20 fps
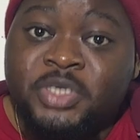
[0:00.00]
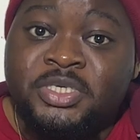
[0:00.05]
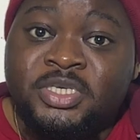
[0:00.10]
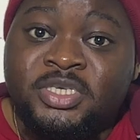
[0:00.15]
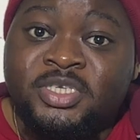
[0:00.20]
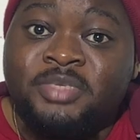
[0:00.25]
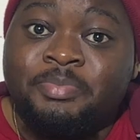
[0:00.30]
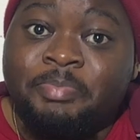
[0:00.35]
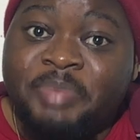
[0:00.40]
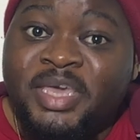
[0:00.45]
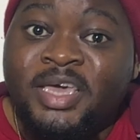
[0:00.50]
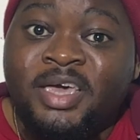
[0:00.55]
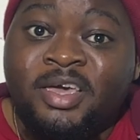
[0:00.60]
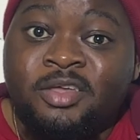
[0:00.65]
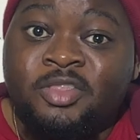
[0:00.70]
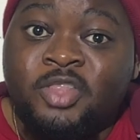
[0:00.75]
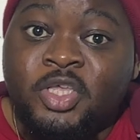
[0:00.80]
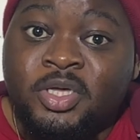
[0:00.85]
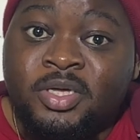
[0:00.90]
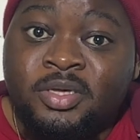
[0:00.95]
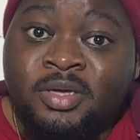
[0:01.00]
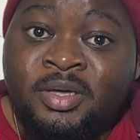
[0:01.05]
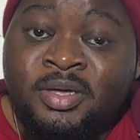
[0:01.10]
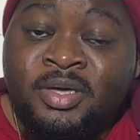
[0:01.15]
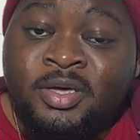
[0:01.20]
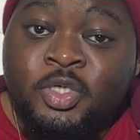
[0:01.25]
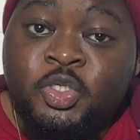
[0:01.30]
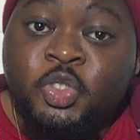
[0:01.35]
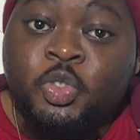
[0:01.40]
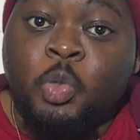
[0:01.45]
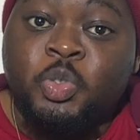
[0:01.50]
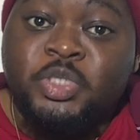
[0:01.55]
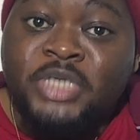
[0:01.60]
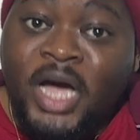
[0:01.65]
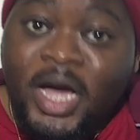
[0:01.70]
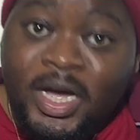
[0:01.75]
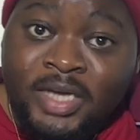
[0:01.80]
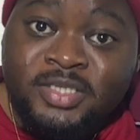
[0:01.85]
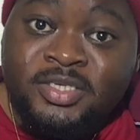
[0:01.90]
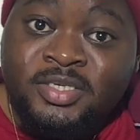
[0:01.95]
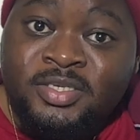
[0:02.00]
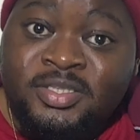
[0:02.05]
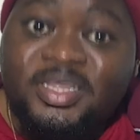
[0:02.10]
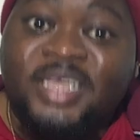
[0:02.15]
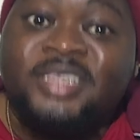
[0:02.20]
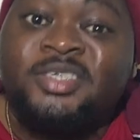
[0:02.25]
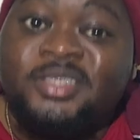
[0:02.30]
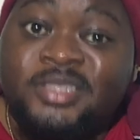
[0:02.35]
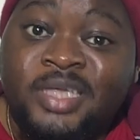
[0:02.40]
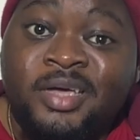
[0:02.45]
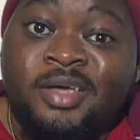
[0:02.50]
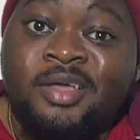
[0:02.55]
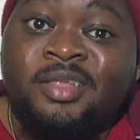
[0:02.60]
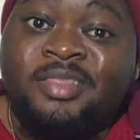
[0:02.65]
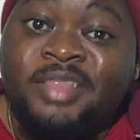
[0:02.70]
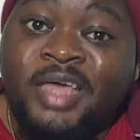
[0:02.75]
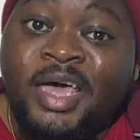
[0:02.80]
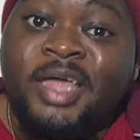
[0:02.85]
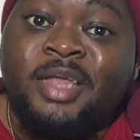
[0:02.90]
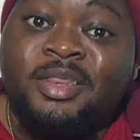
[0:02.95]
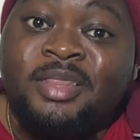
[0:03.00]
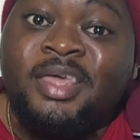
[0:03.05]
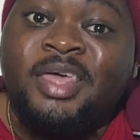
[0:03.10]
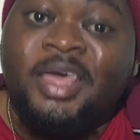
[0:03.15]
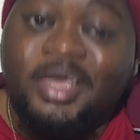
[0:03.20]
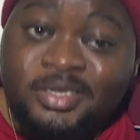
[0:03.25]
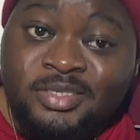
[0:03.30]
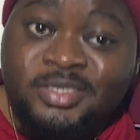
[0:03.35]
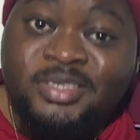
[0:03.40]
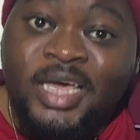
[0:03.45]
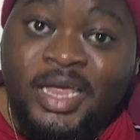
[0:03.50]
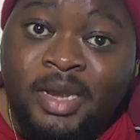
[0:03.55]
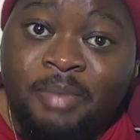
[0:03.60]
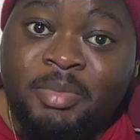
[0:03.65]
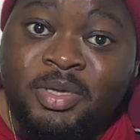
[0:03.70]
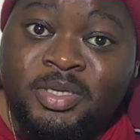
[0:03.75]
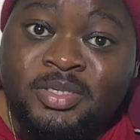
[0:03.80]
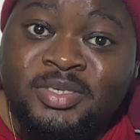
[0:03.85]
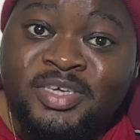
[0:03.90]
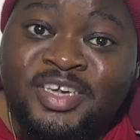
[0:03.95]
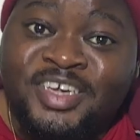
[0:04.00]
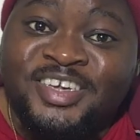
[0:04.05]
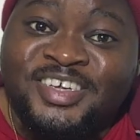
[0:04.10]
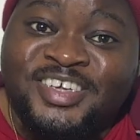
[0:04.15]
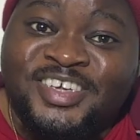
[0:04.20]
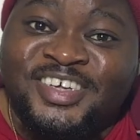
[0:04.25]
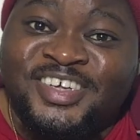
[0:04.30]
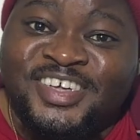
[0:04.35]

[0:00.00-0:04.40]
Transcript: which is being the soldier ants that sting the king's enemies.